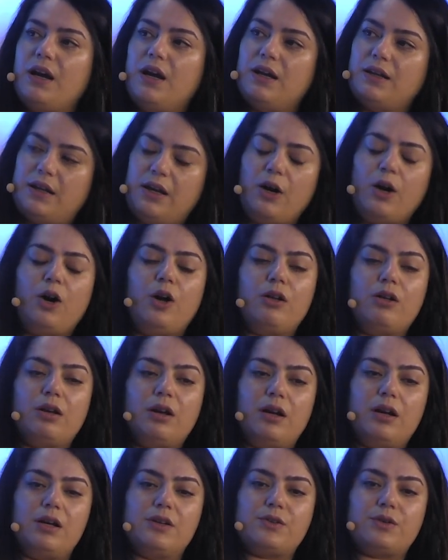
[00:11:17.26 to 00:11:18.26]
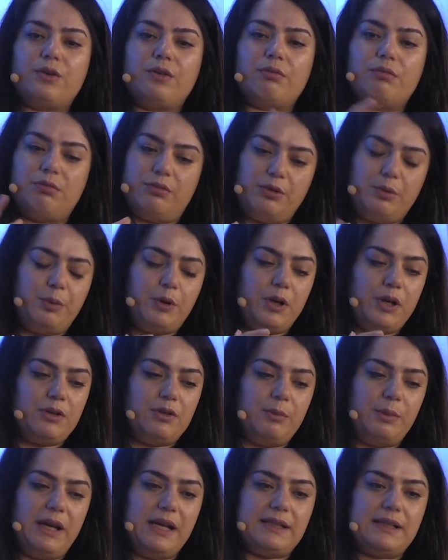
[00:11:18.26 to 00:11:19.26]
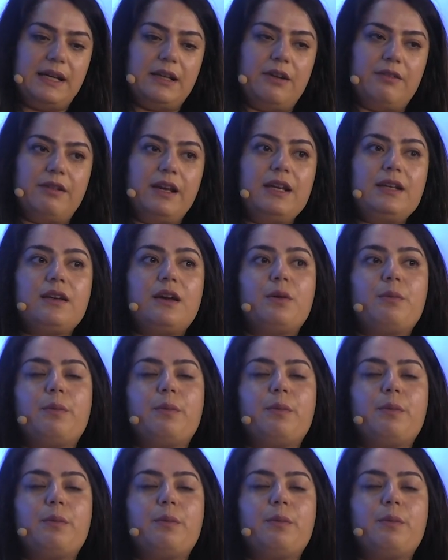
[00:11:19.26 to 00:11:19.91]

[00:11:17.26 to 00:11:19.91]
they all sort of reported to me as head of data,